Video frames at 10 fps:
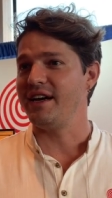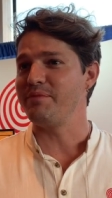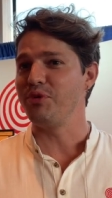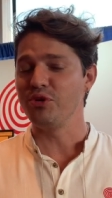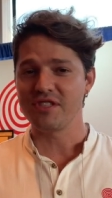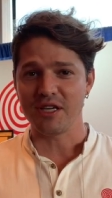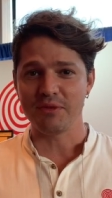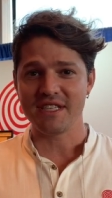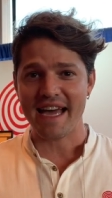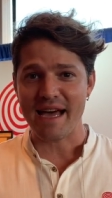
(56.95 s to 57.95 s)
it boosts cell
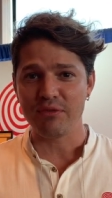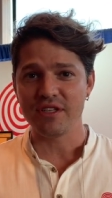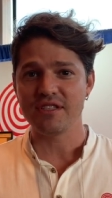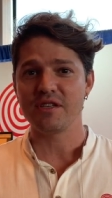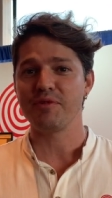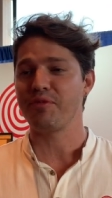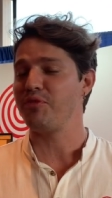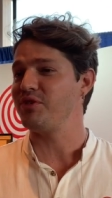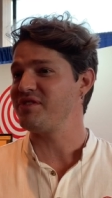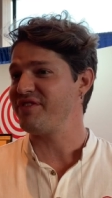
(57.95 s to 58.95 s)
metabolism, it
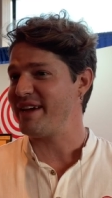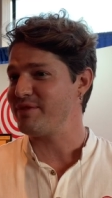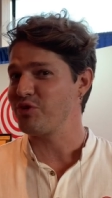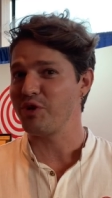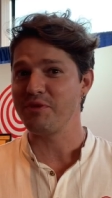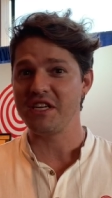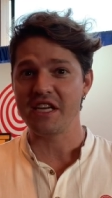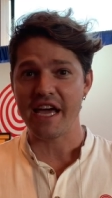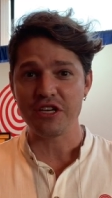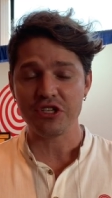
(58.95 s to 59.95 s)
promotes inflammatory
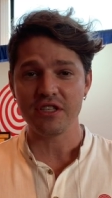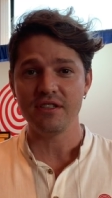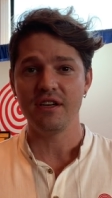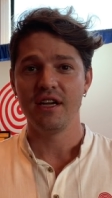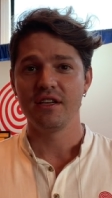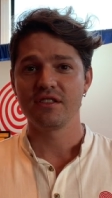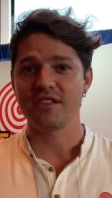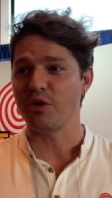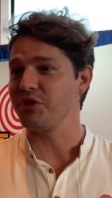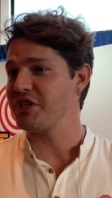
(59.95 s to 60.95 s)
mediation,
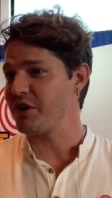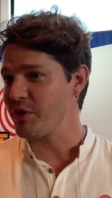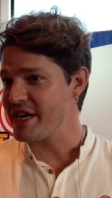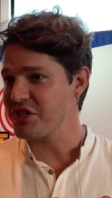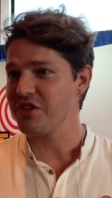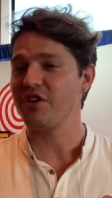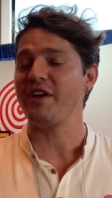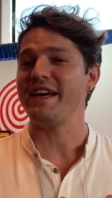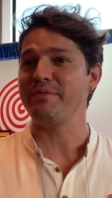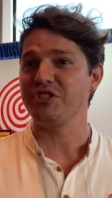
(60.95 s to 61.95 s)
cell regeneration, there
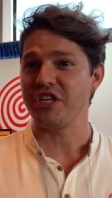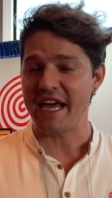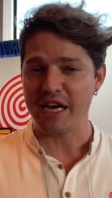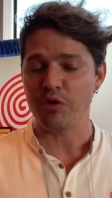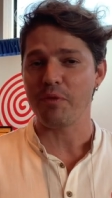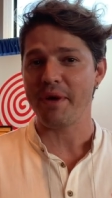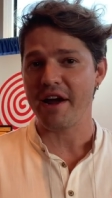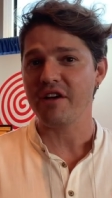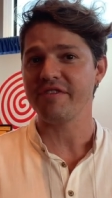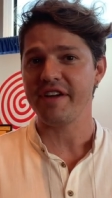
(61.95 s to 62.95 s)
are epigenetic
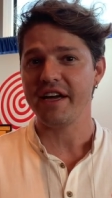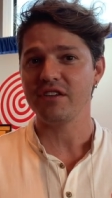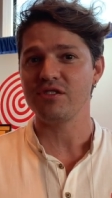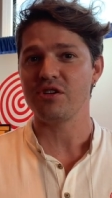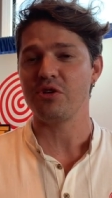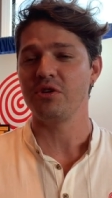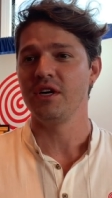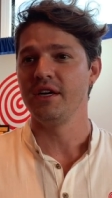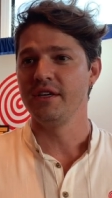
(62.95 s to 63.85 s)
repair effects. So